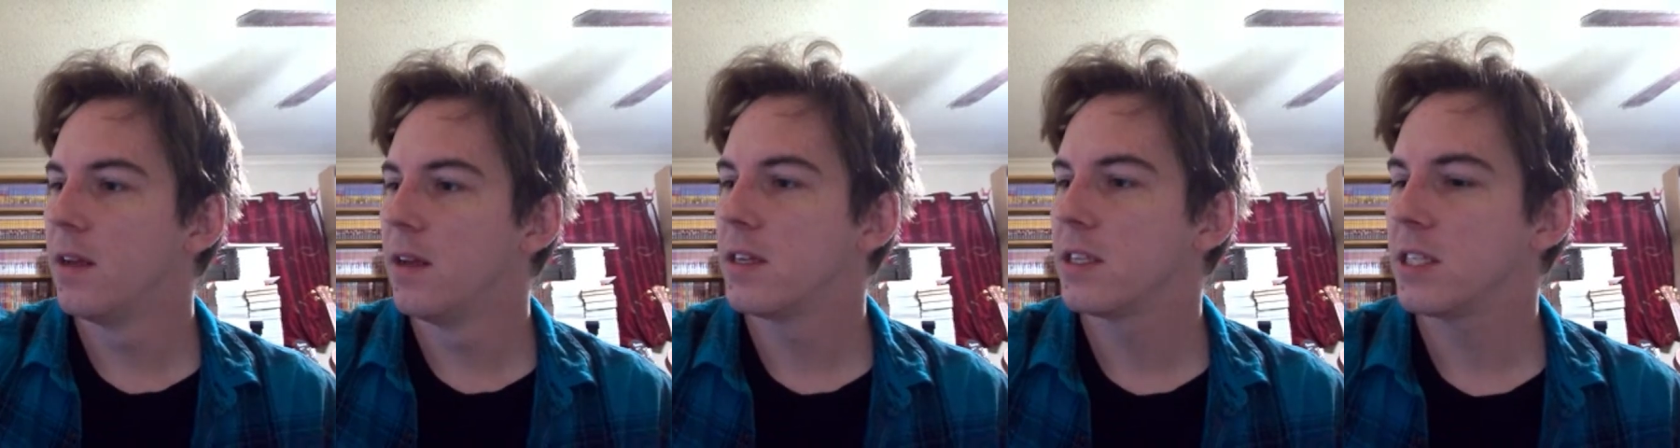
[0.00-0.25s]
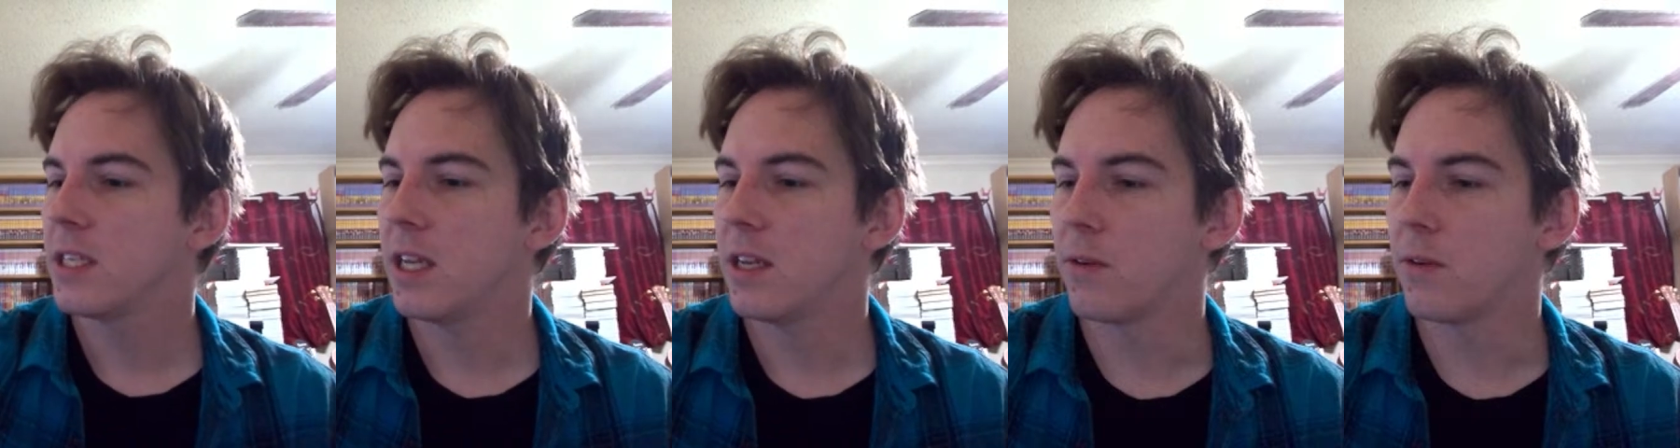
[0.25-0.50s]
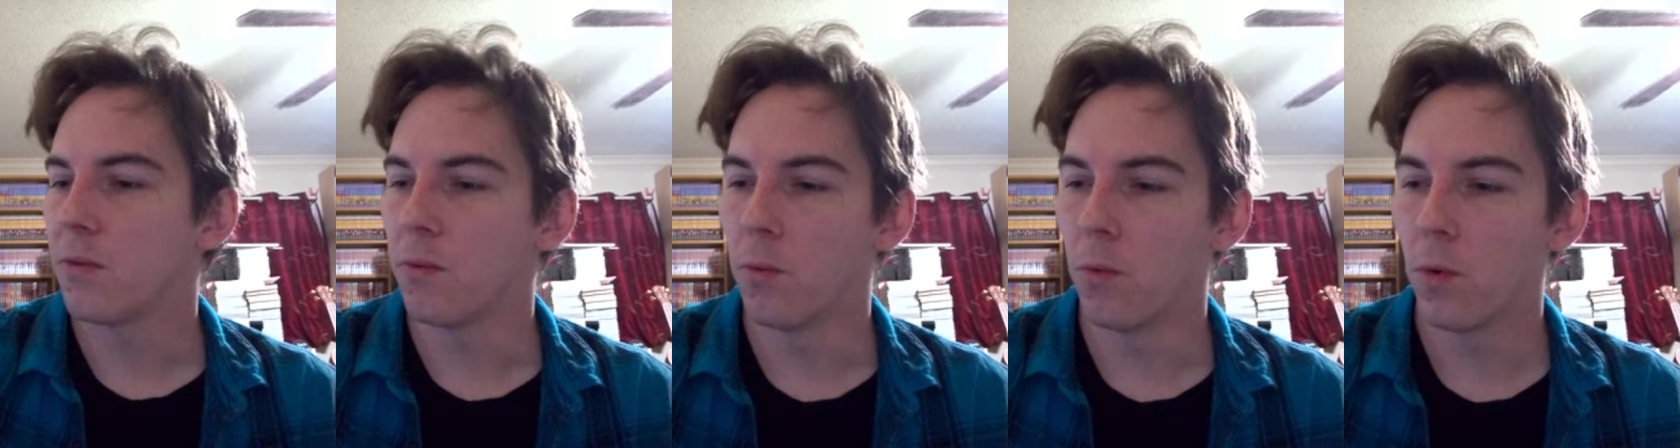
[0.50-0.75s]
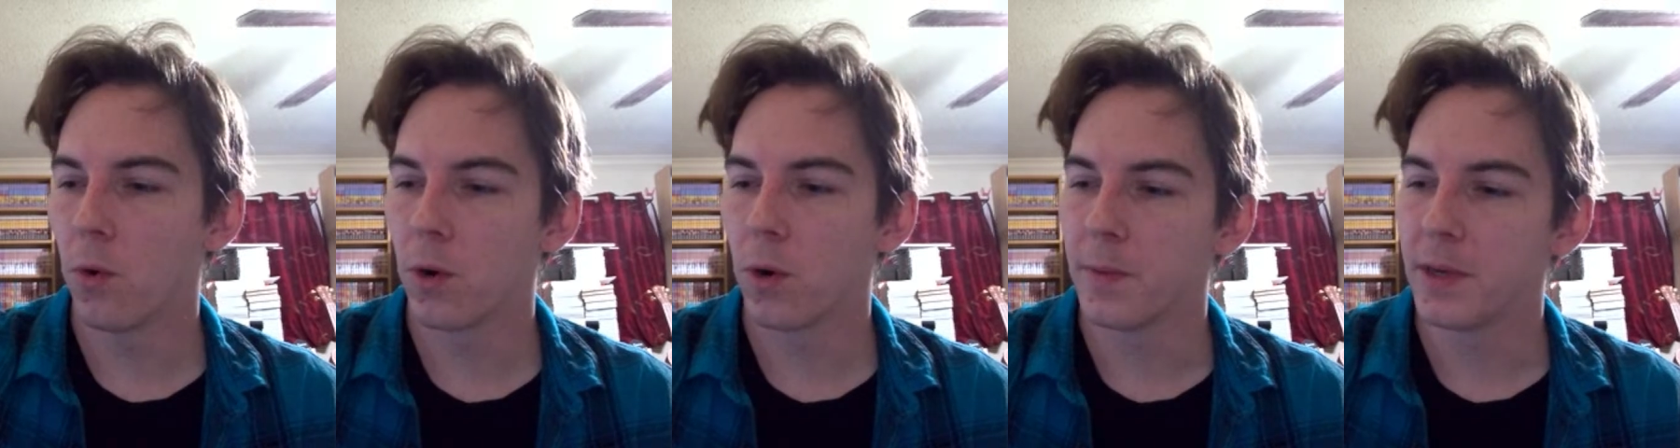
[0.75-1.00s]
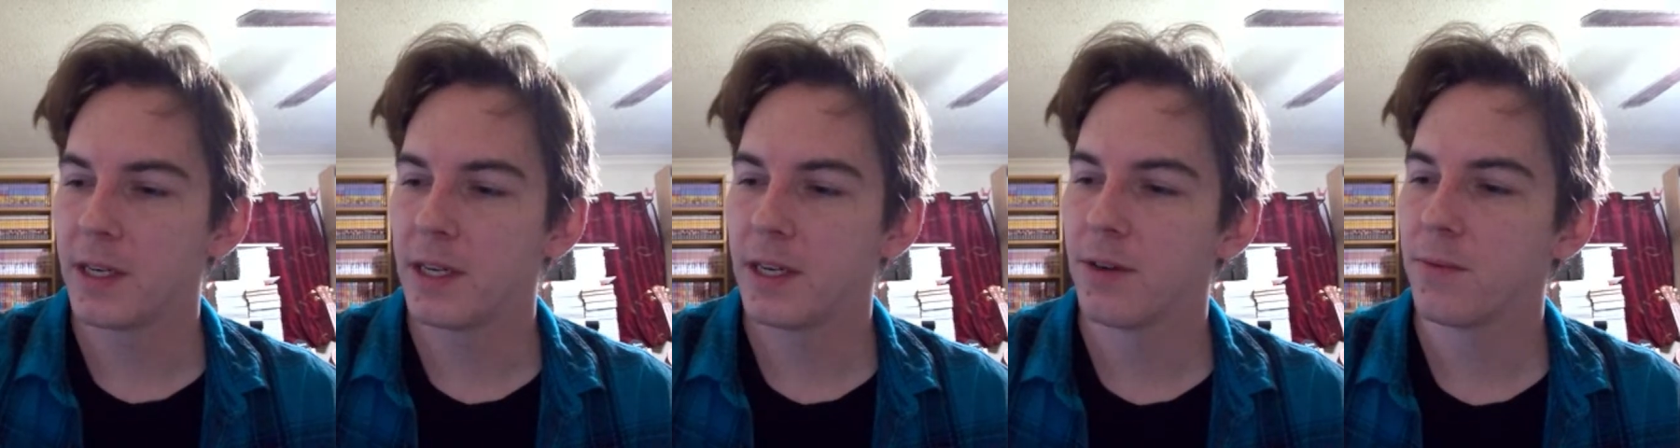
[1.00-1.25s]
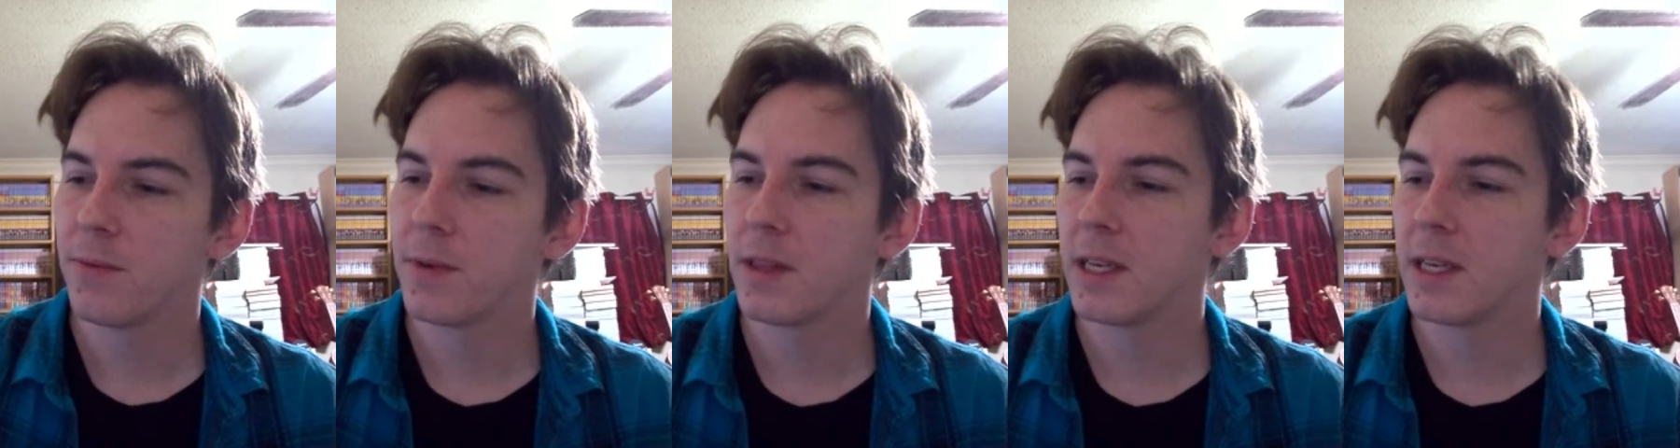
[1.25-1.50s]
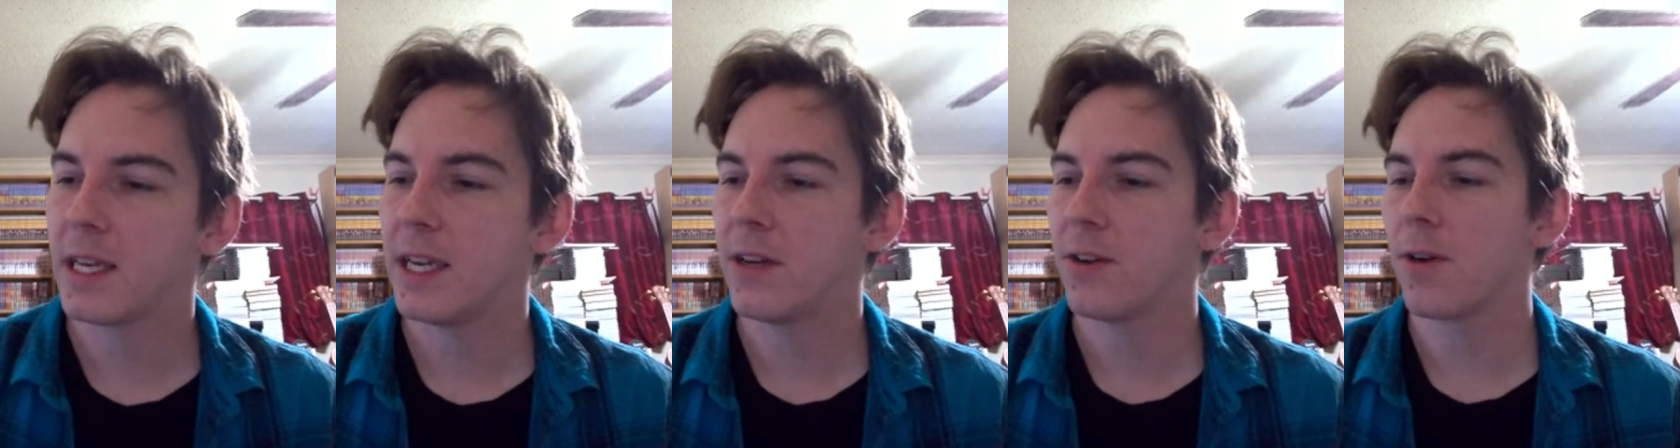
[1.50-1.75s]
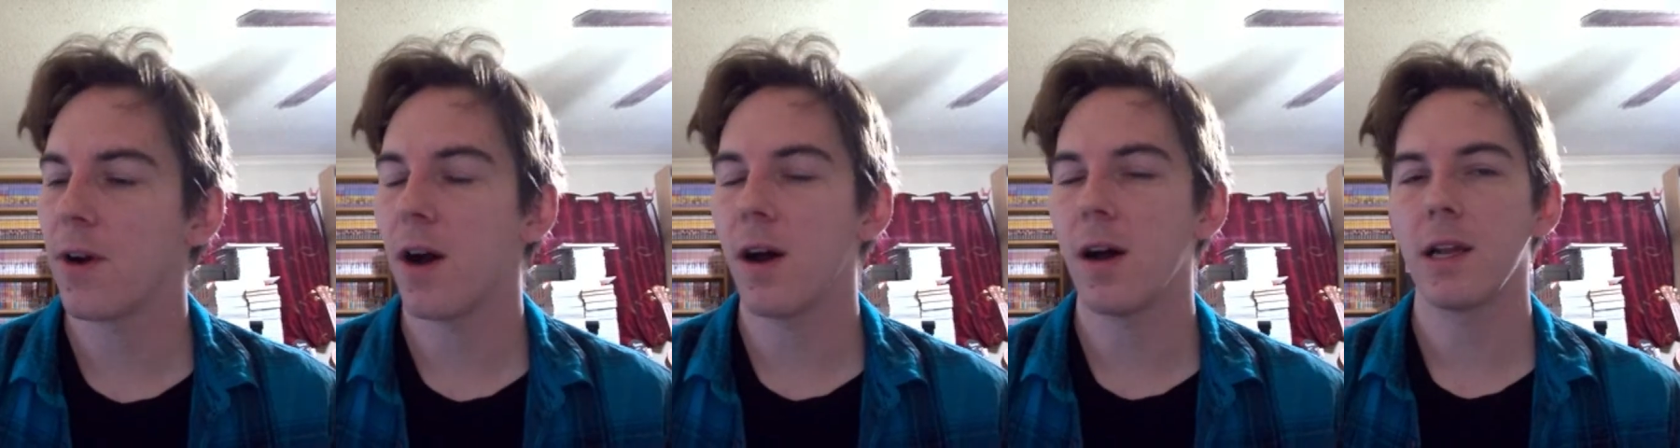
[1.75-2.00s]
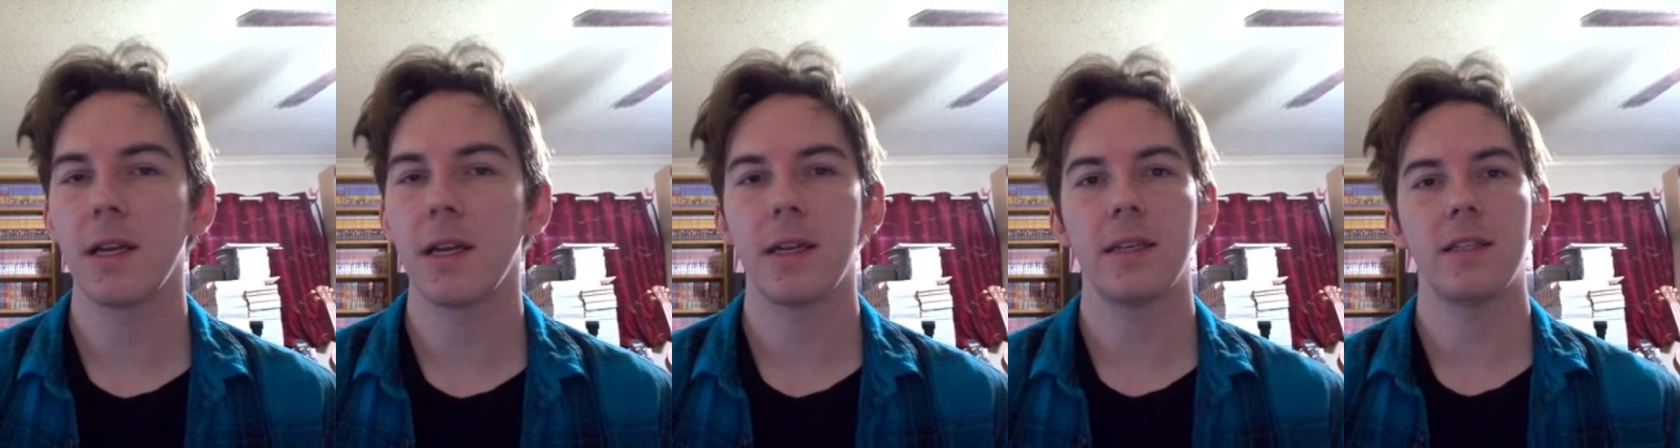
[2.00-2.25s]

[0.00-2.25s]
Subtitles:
It's getting warm in here with the heater on.